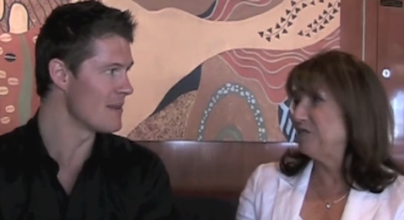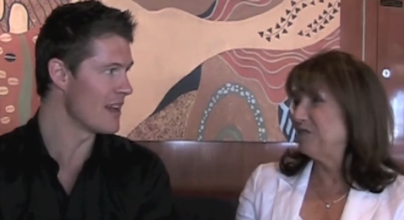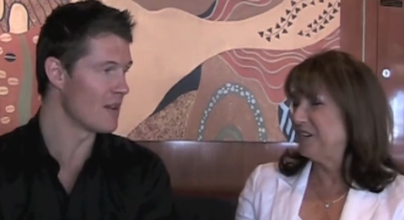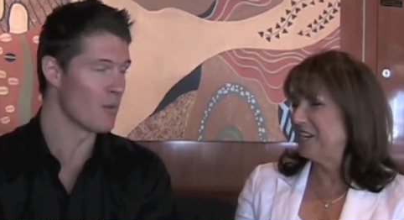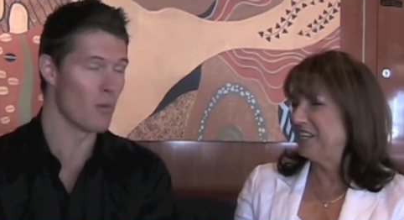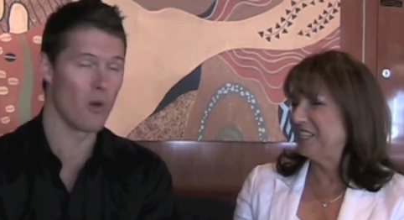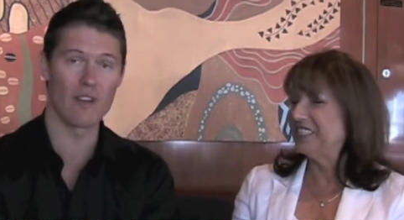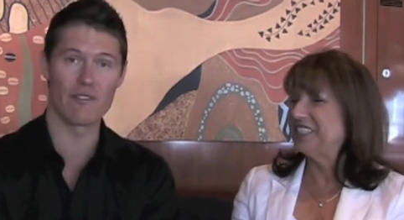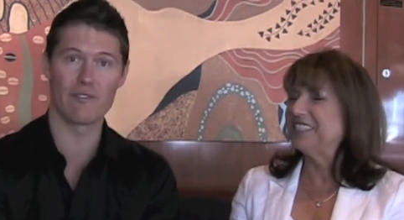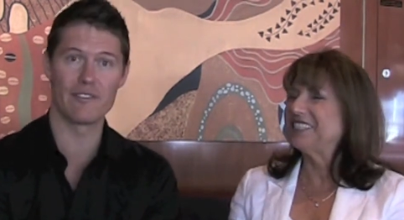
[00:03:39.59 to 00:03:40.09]

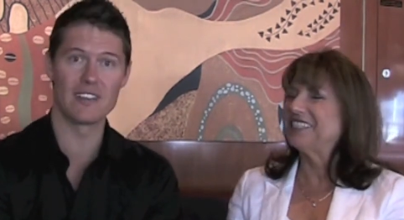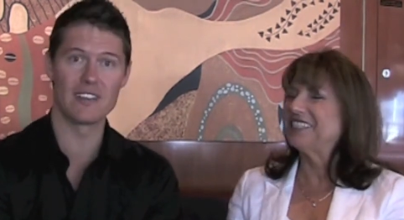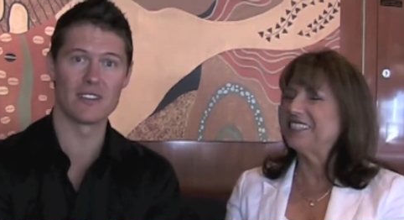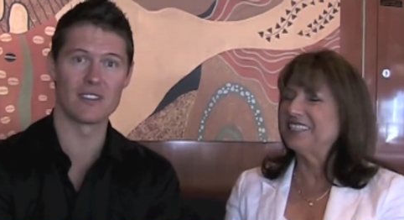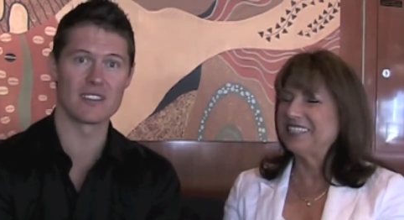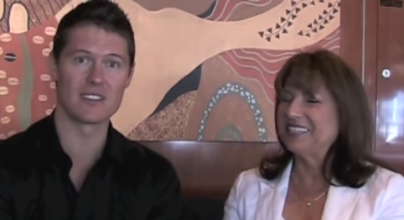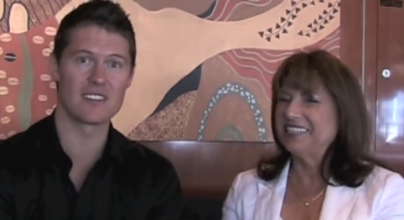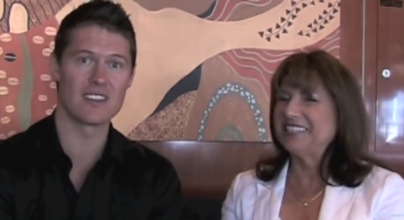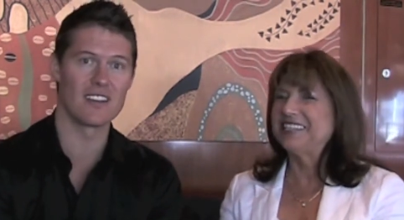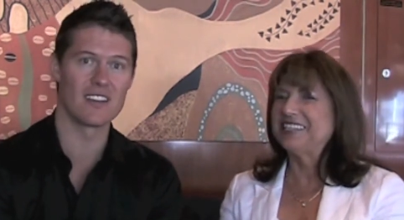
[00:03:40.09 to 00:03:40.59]
Speaker 1: matter what
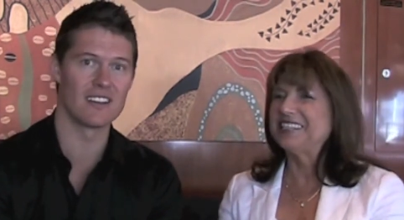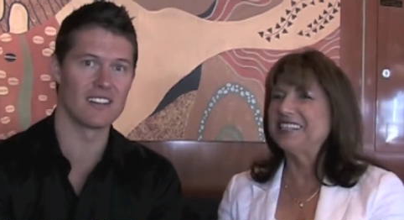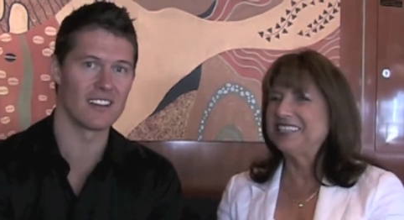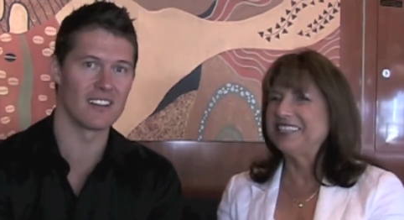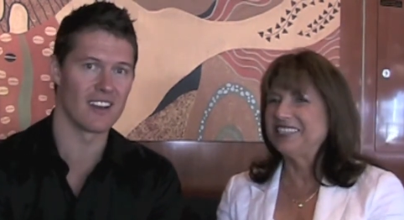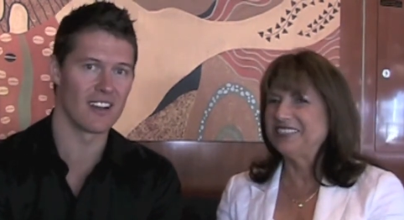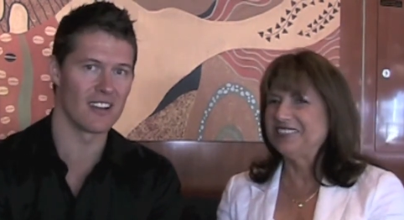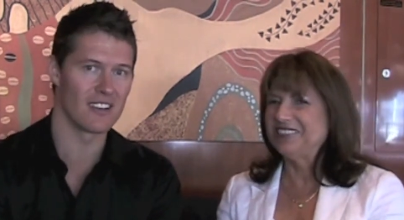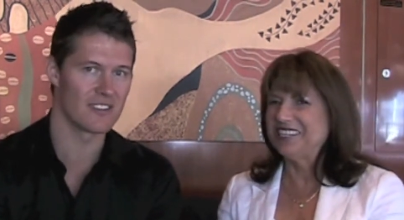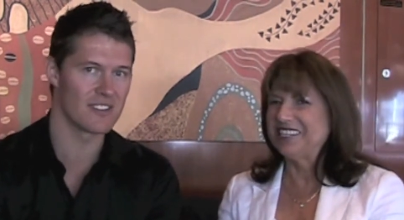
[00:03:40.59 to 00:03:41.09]
field it's in
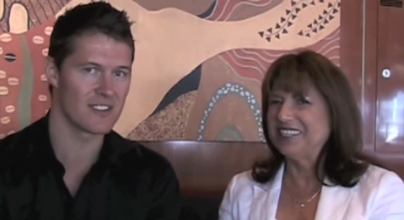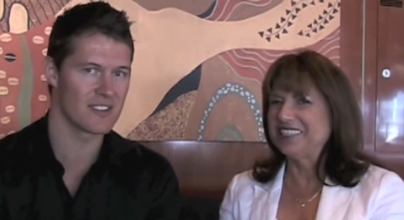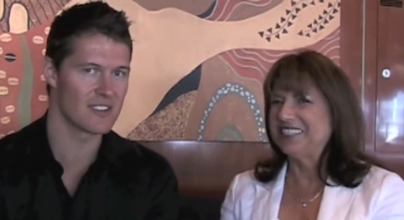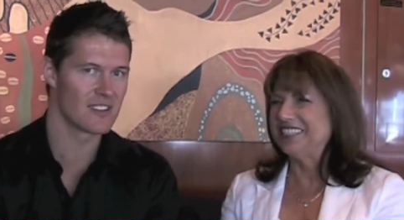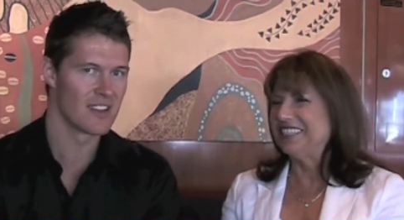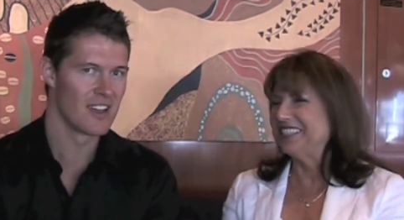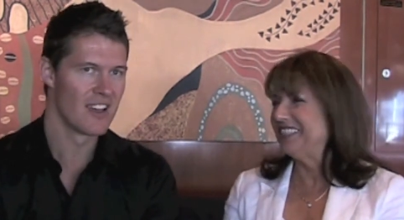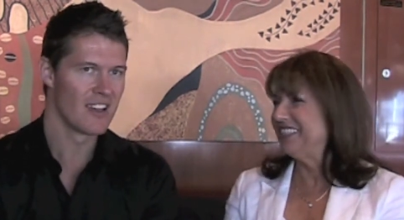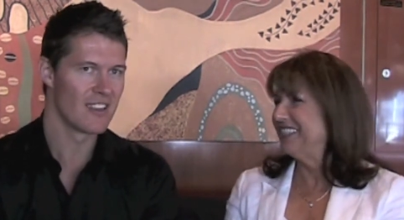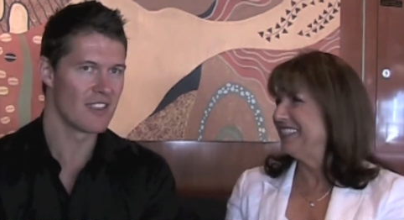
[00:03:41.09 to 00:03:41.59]
you know Correct. you
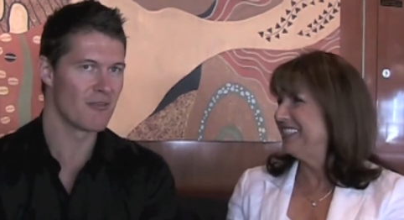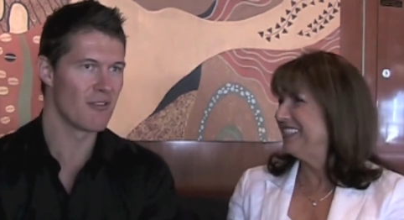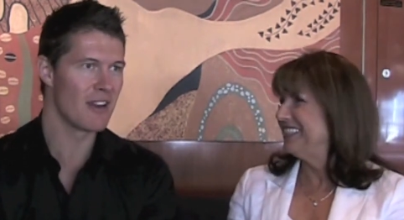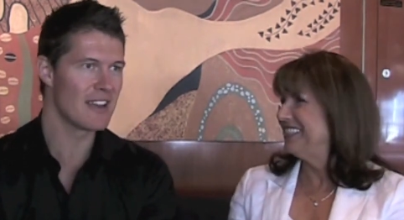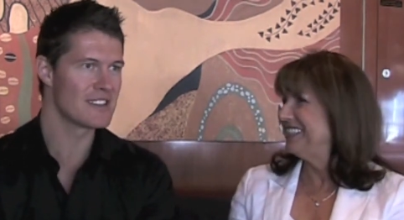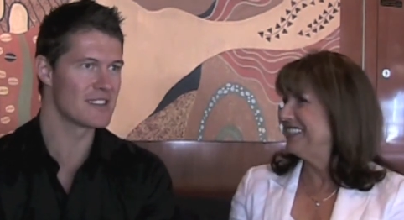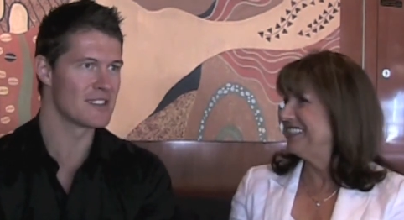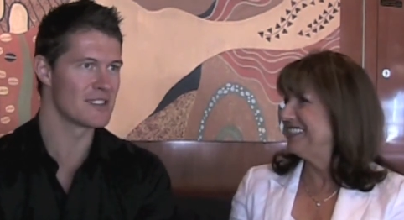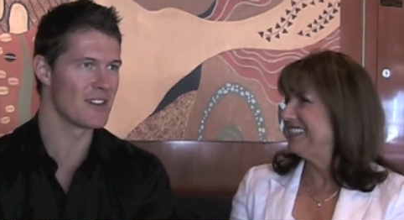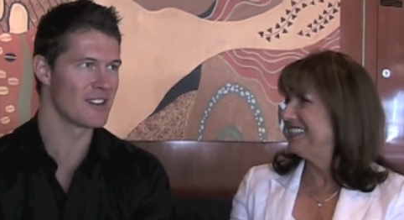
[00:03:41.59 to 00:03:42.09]
just the
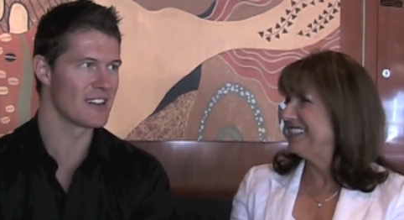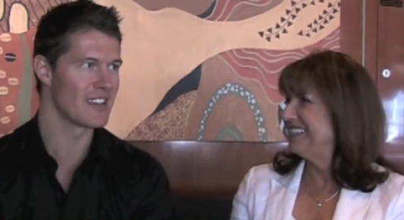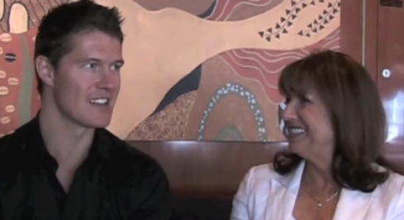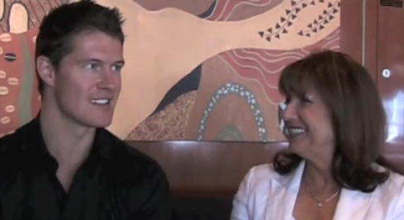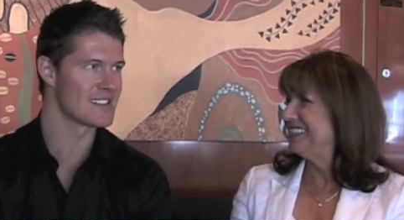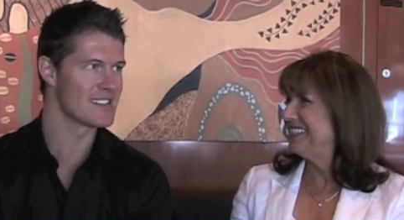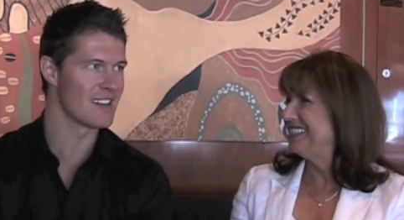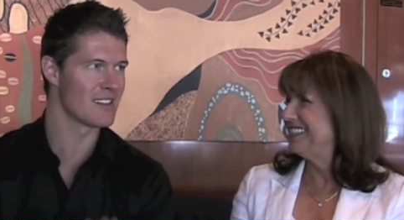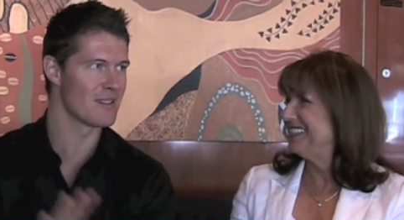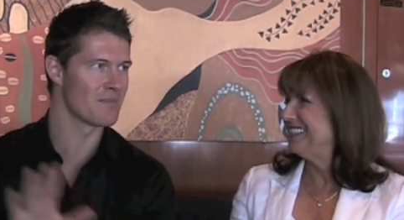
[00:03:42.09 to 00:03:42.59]
race is not
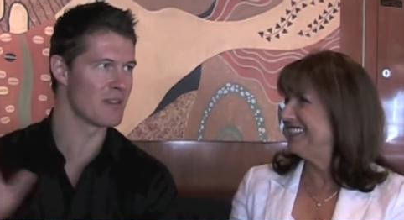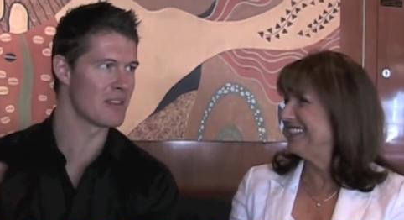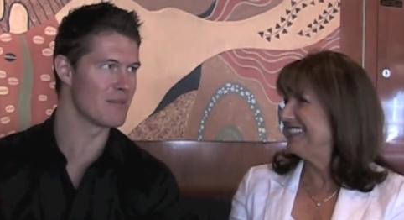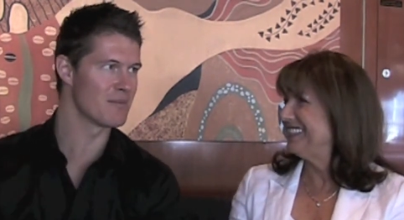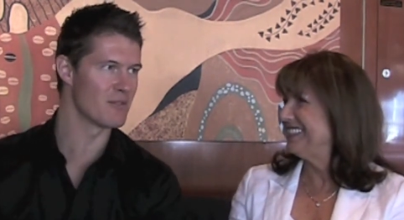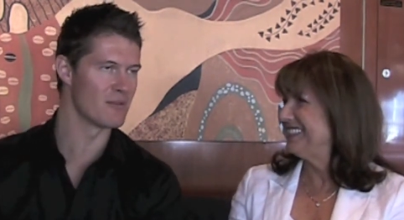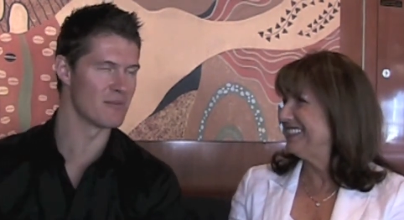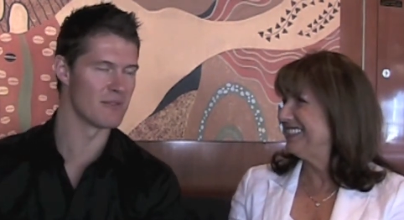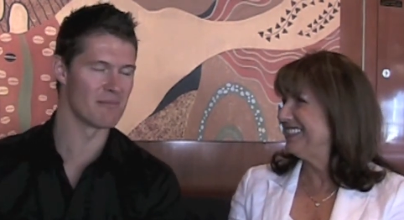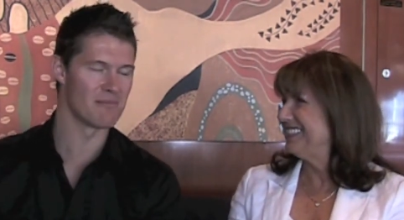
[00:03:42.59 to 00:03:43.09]
against other
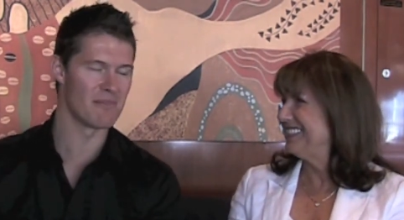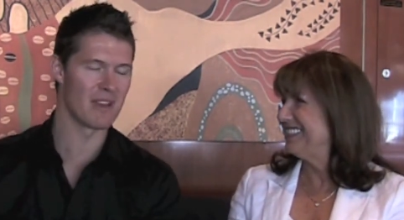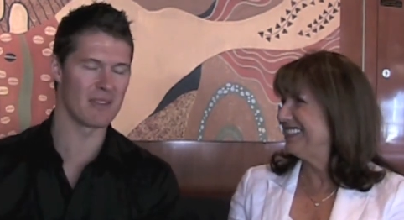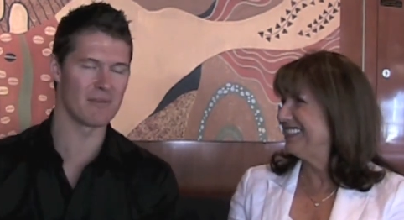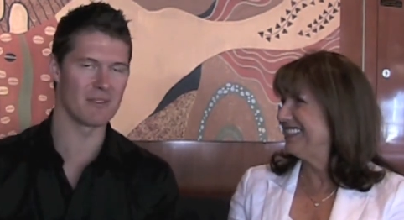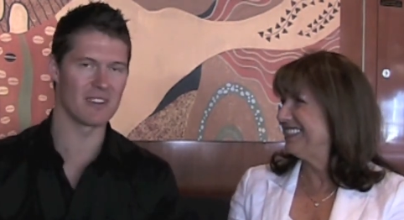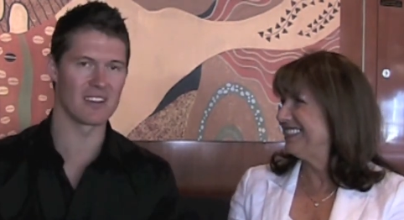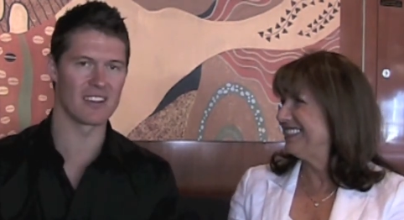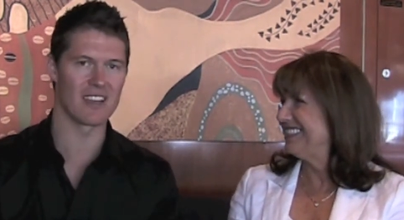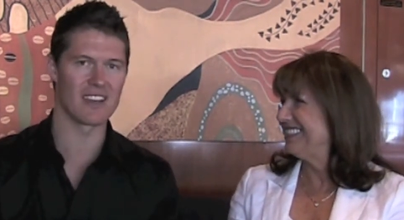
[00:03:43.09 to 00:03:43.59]
people but
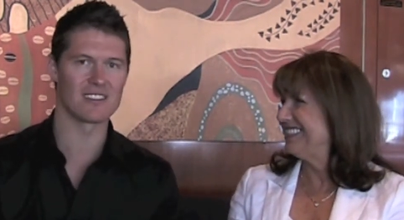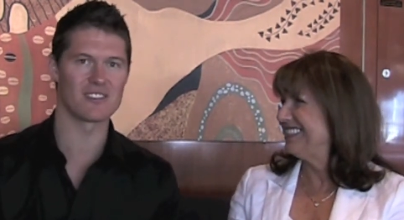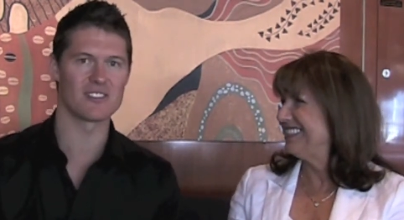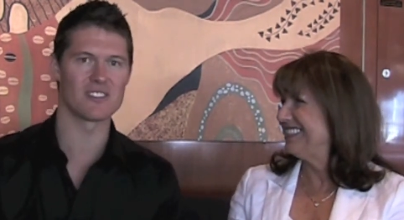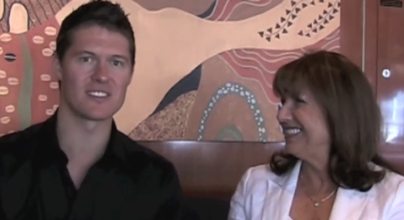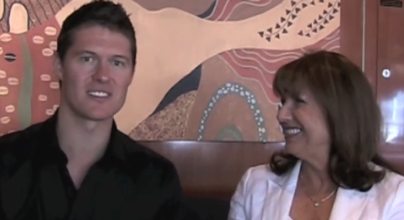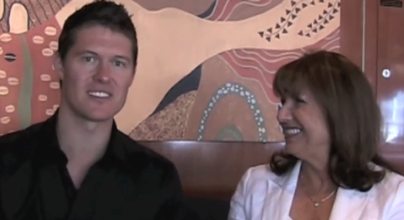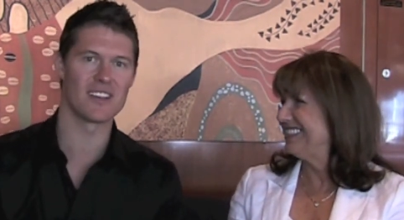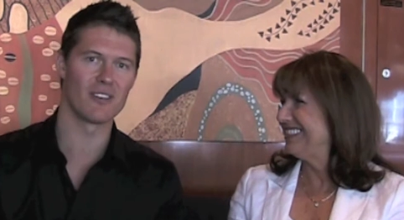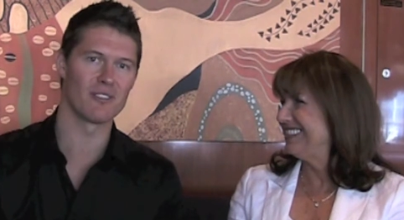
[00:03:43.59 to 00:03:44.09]
maybe
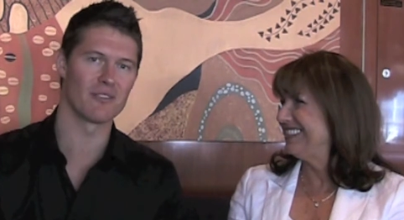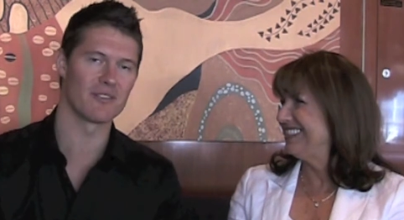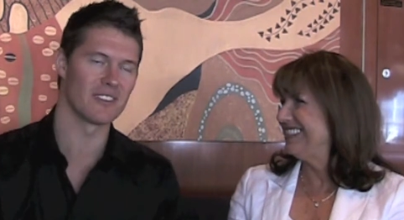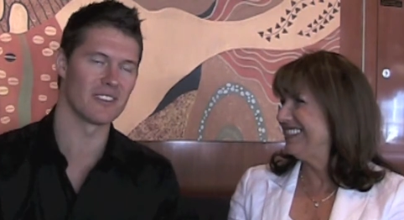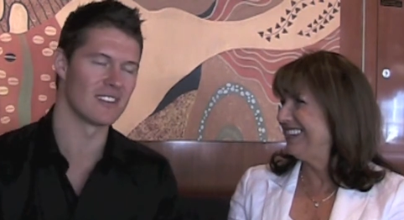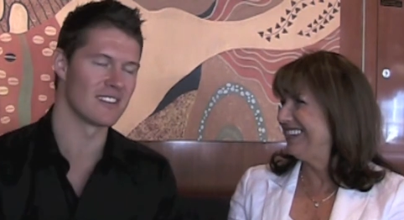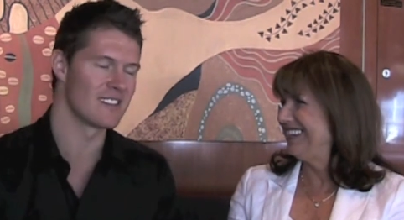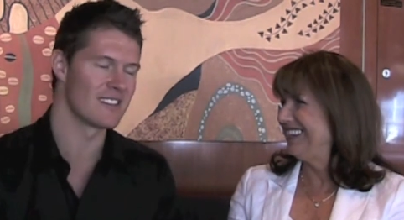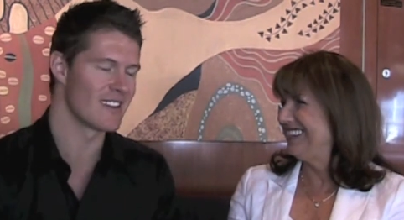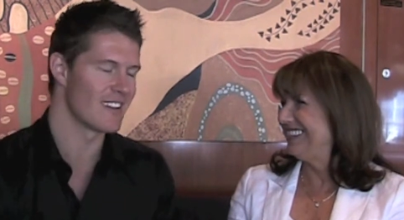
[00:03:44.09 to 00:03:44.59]
against yourself
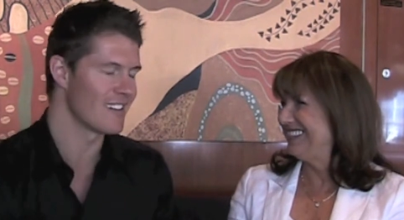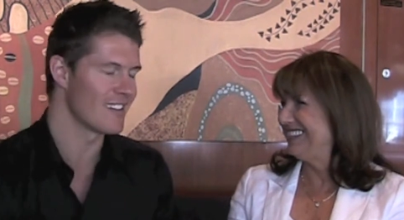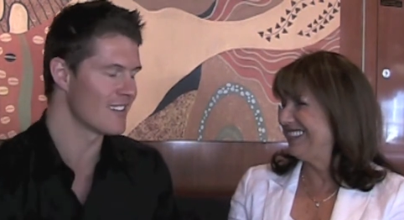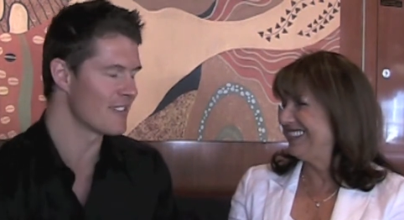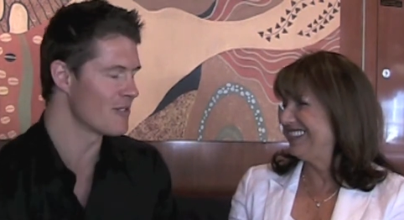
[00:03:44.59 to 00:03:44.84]
and uh, yes.